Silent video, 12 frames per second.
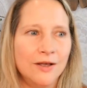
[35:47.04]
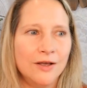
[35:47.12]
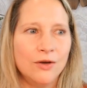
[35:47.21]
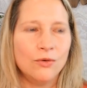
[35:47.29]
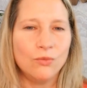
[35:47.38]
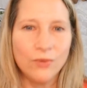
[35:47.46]

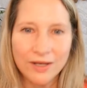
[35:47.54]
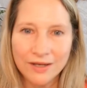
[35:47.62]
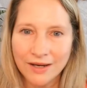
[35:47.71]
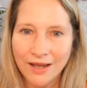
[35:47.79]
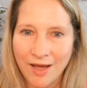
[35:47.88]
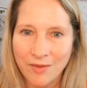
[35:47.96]
When
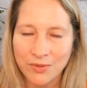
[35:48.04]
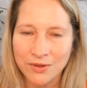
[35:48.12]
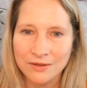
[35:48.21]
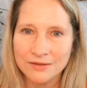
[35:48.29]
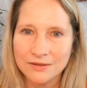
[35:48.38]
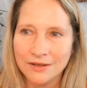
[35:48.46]
it
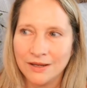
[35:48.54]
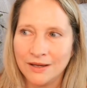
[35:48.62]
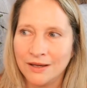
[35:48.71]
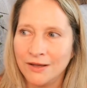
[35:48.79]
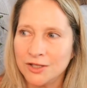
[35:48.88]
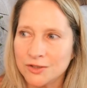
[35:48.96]
happened,
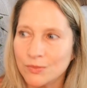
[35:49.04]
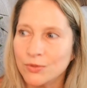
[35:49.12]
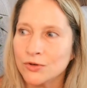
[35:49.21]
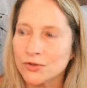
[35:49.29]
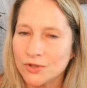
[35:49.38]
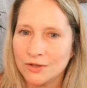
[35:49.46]
is the
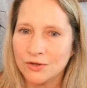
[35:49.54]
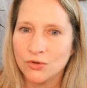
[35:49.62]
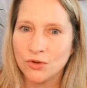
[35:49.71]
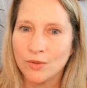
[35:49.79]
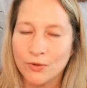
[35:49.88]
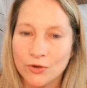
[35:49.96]

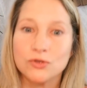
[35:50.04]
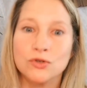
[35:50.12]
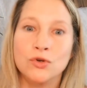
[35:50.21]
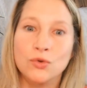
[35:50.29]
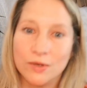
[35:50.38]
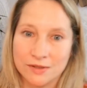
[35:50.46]
person
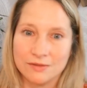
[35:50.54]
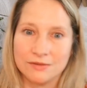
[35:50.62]
who was